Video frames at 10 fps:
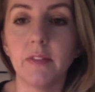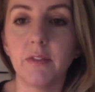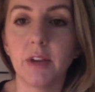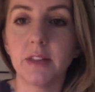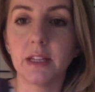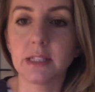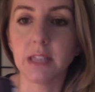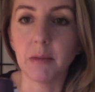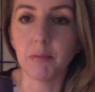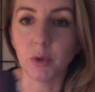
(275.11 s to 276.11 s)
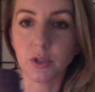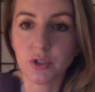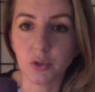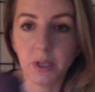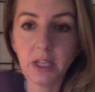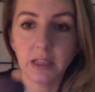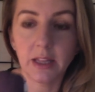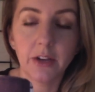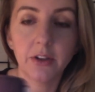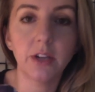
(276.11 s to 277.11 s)
they've got that same moisture wicking
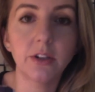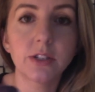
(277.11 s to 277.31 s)
layer here,